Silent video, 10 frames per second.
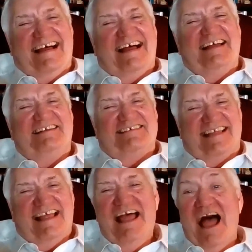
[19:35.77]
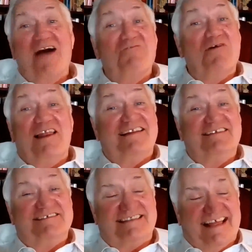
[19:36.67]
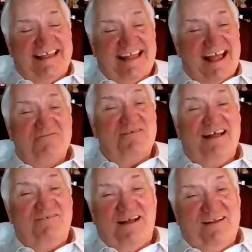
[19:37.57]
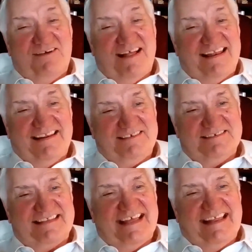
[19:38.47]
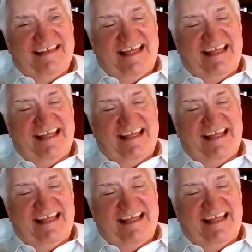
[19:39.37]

I understand. I will understand.